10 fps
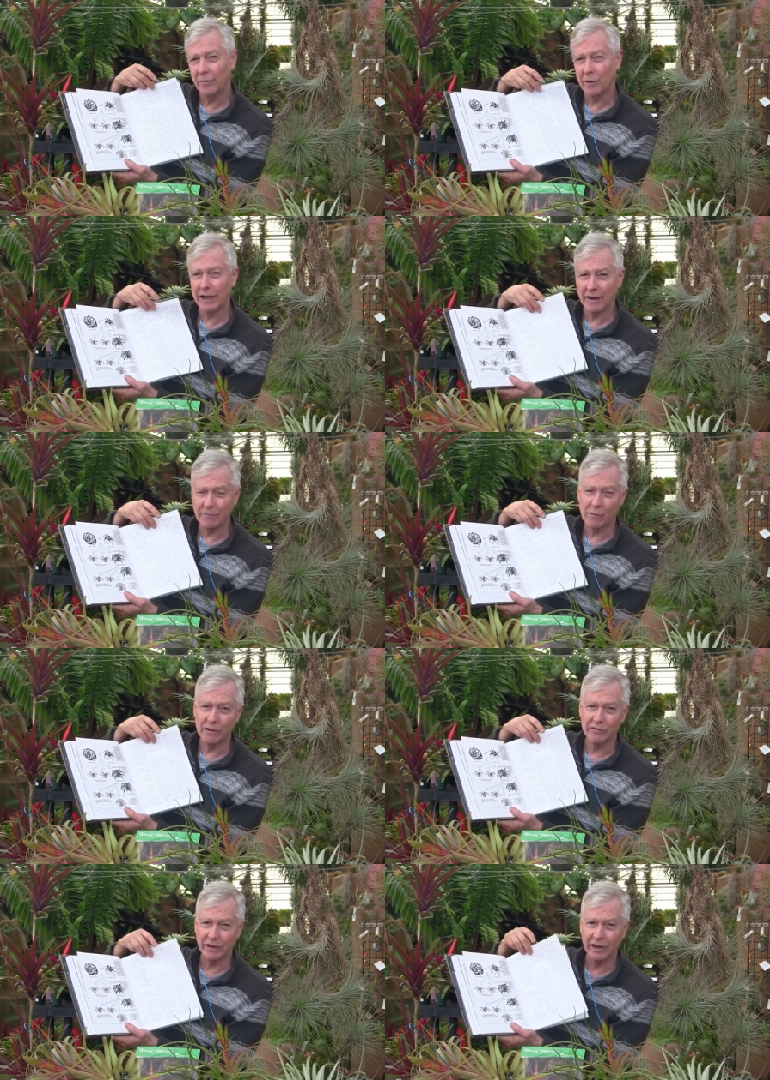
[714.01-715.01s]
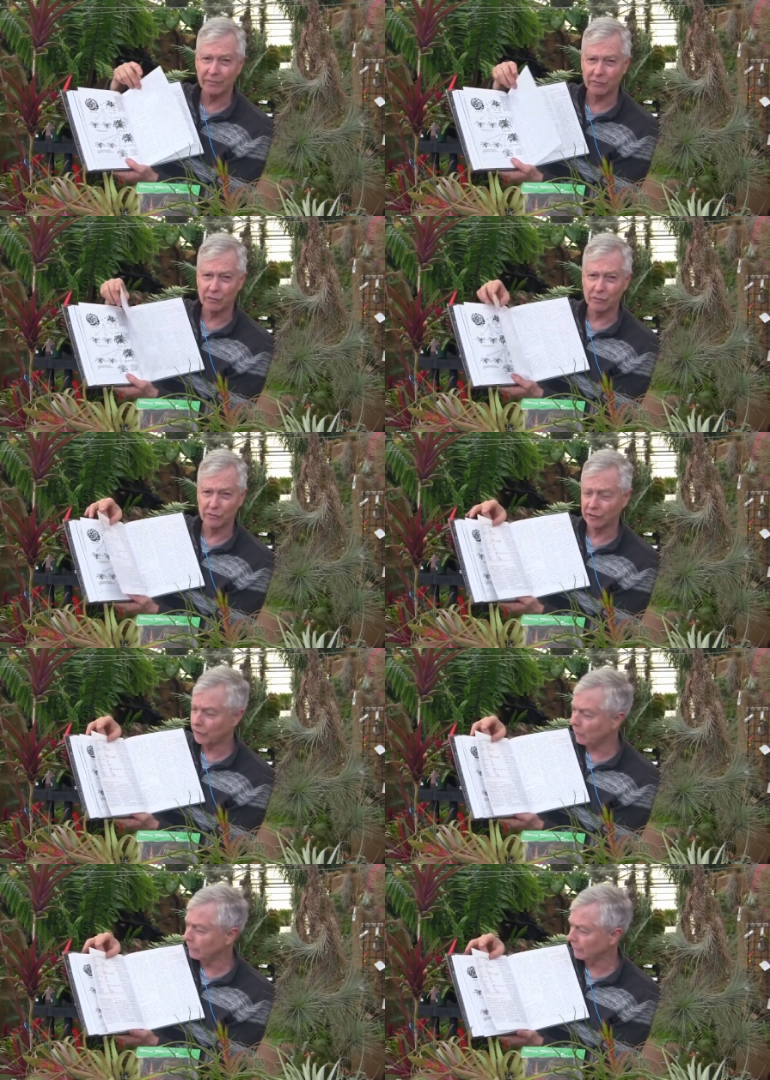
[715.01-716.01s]
and what F1s and F2s and
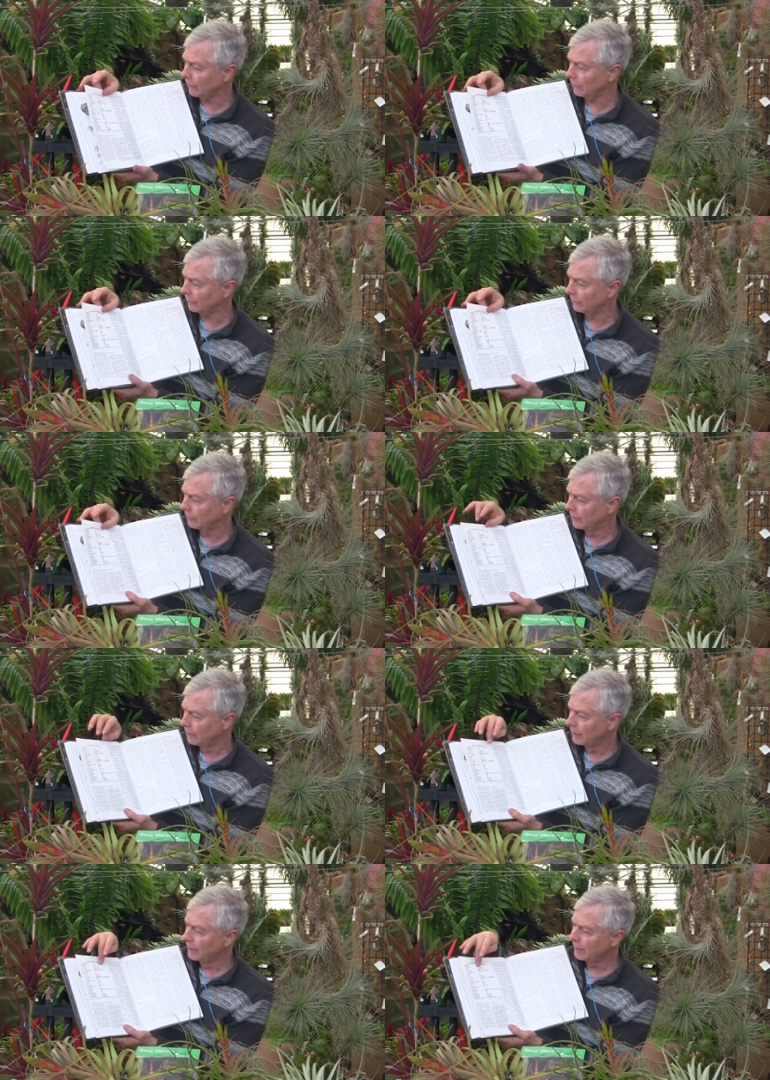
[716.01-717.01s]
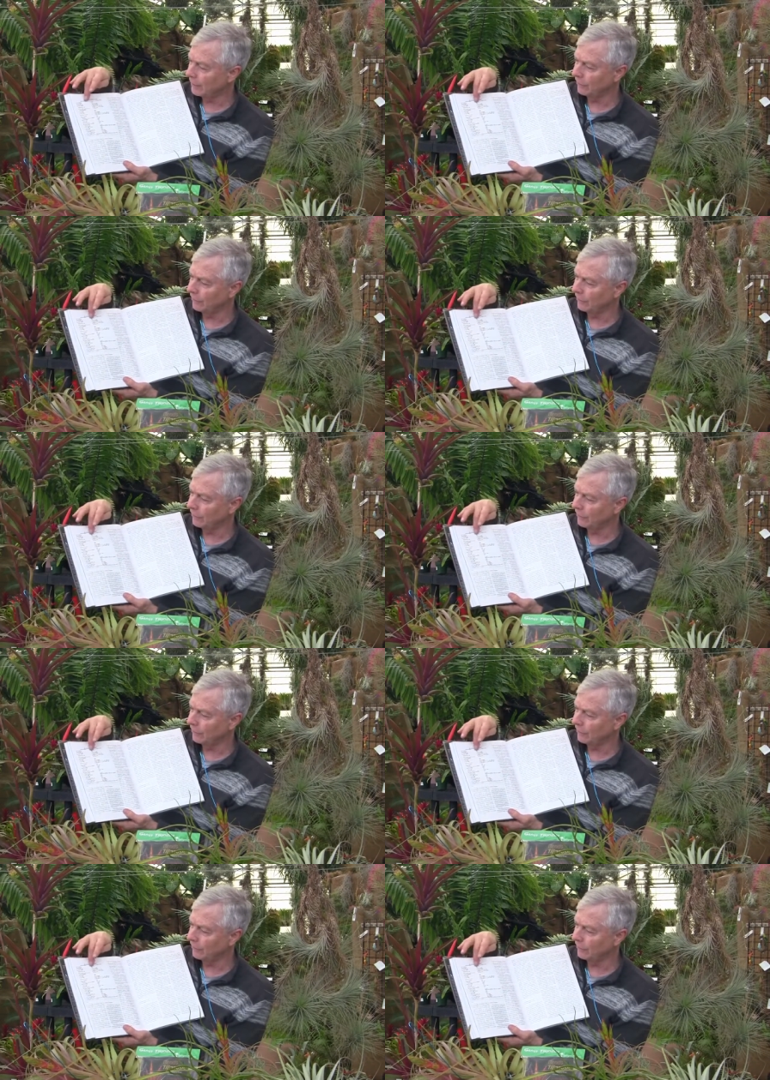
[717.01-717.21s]
cultivars.